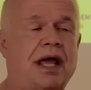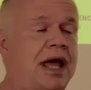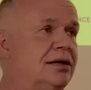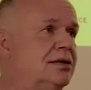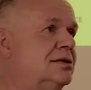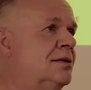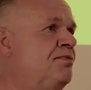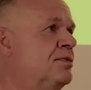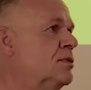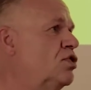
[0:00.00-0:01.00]
and
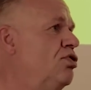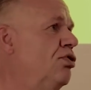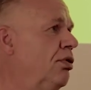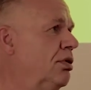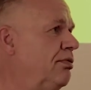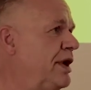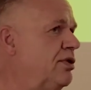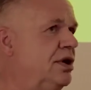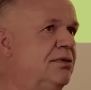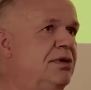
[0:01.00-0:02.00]
cool when
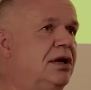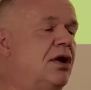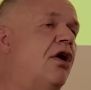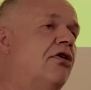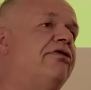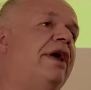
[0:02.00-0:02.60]
you're in the middle of